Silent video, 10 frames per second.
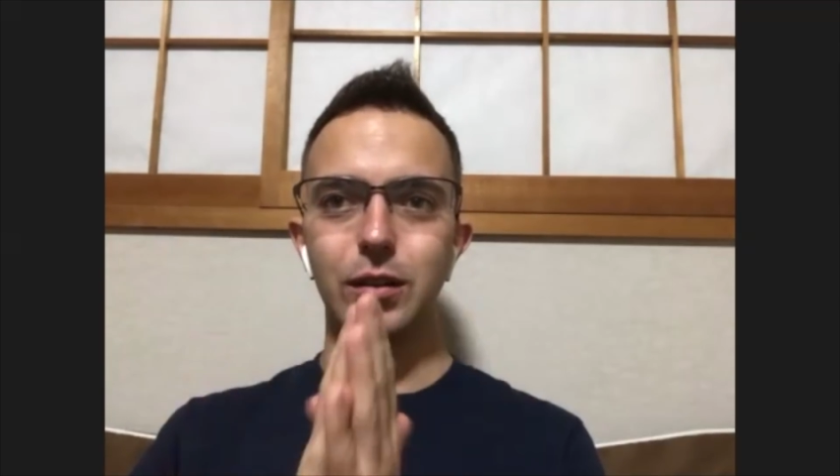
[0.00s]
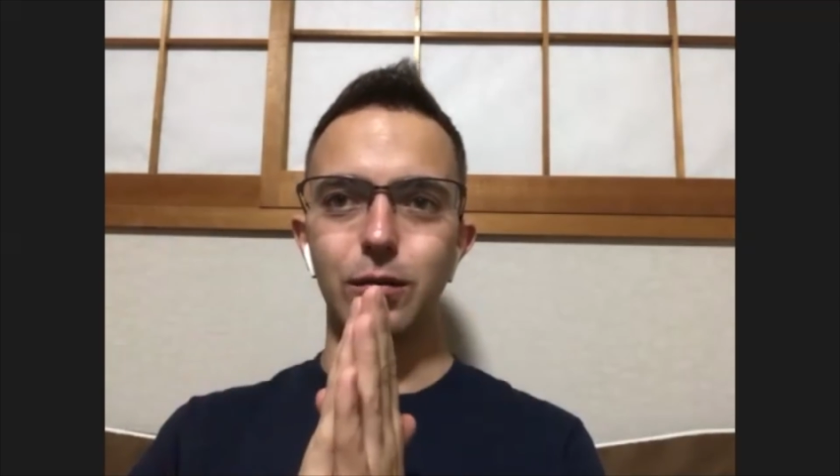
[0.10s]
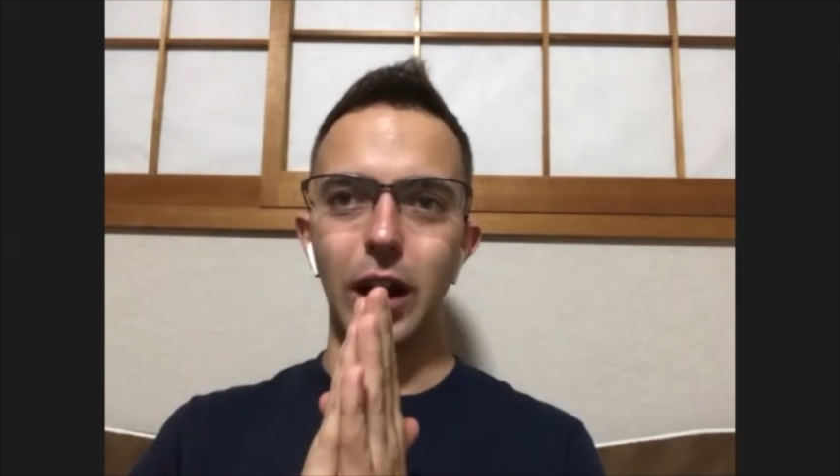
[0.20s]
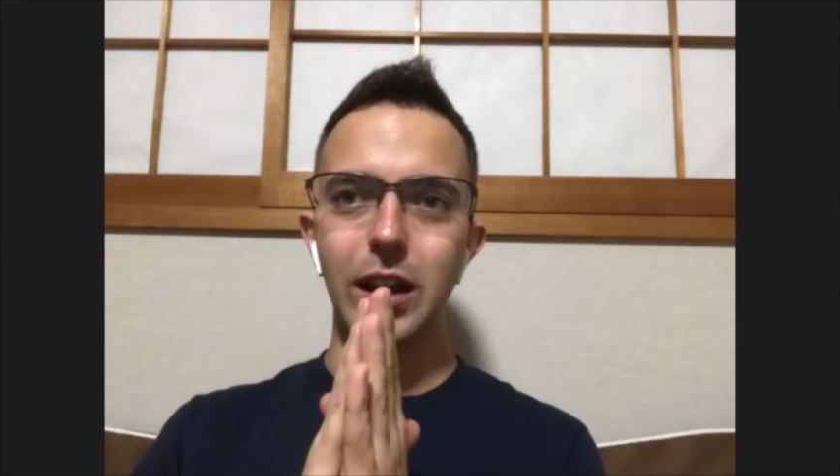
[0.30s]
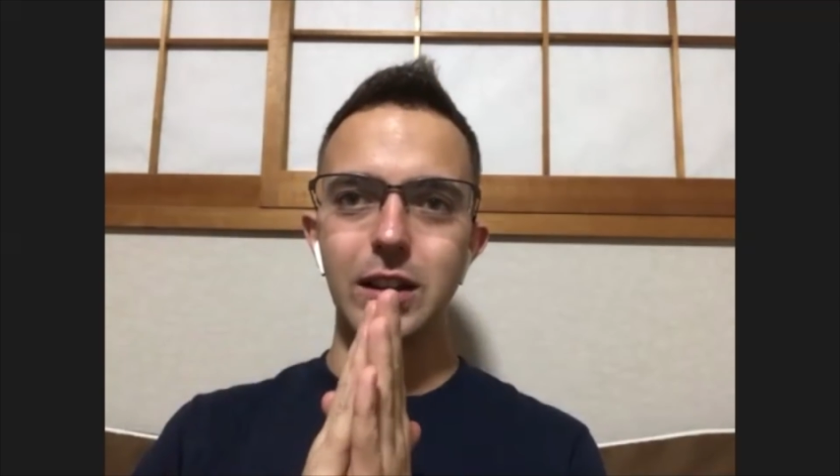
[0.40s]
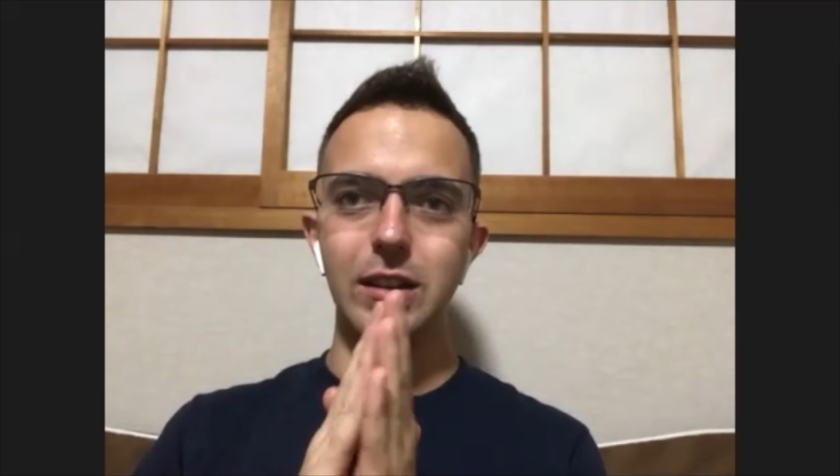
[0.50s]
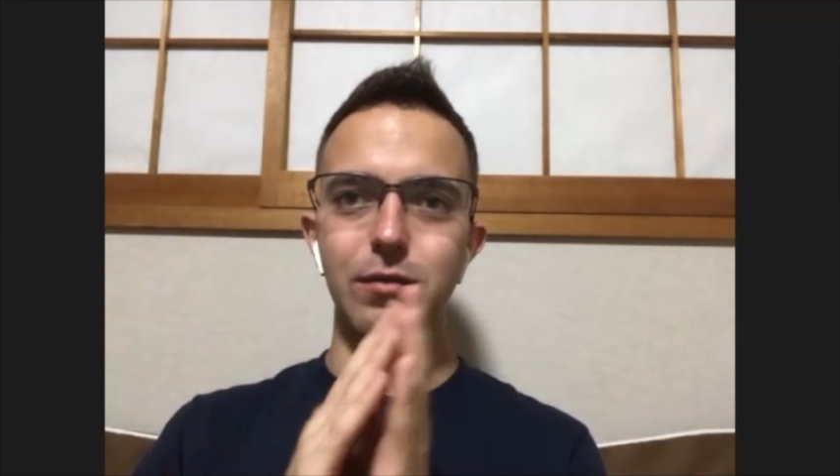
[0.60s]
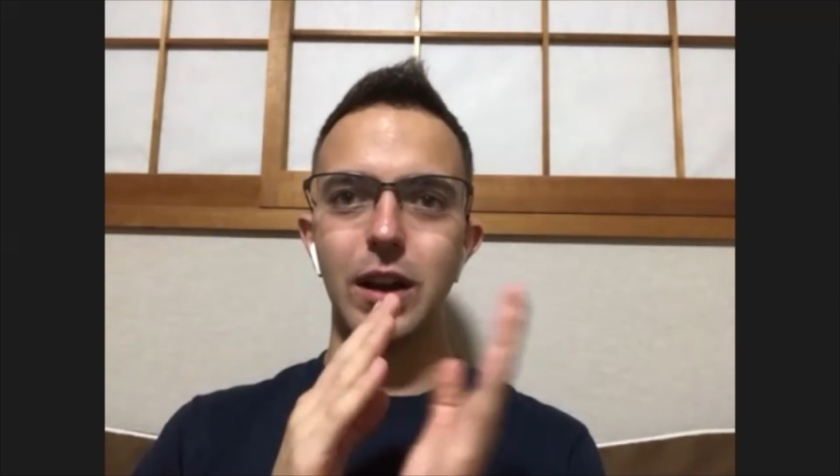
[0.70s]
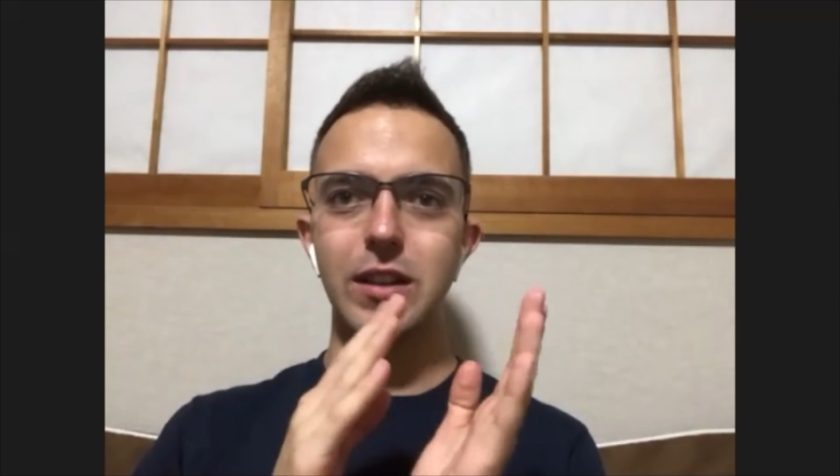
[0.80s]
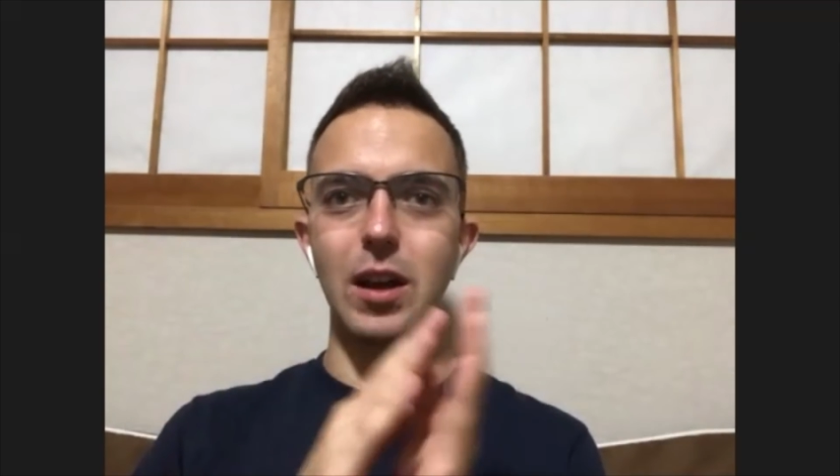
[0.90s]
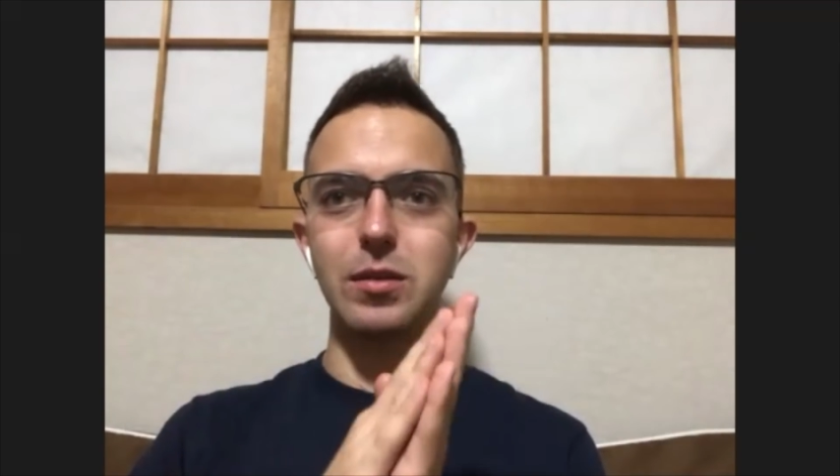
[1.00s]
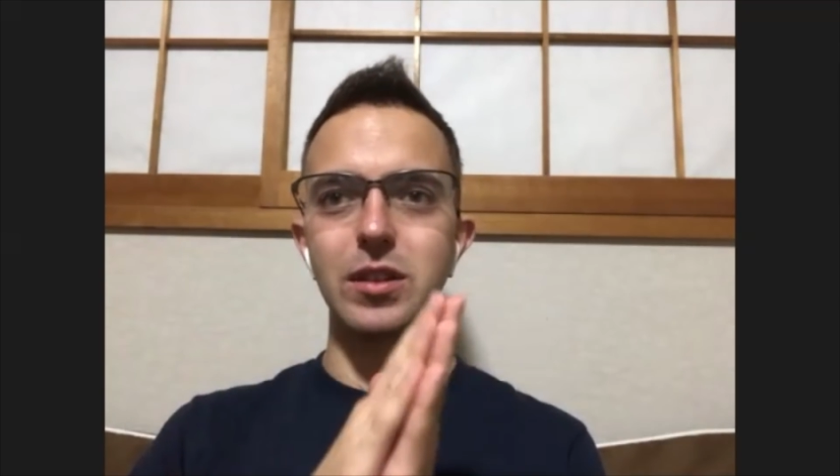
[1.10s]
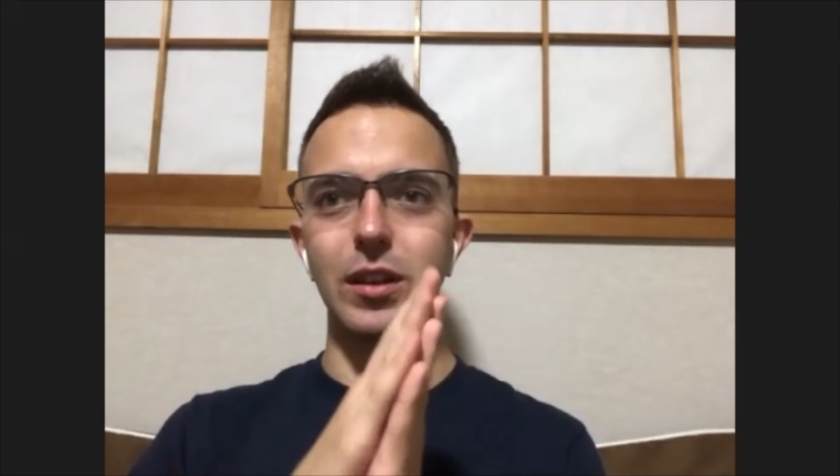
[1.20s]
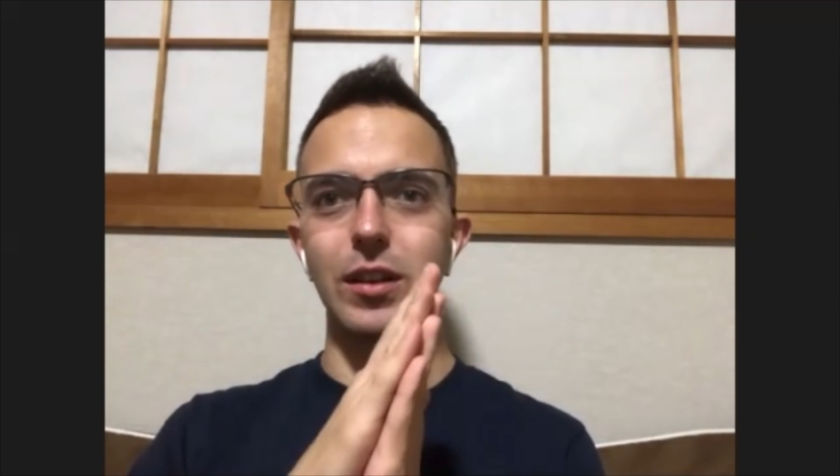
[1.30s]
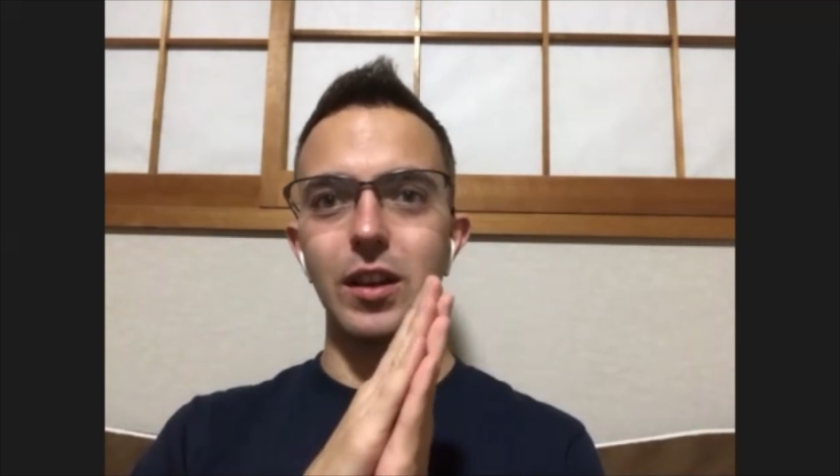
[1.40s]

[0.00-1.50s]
I can find something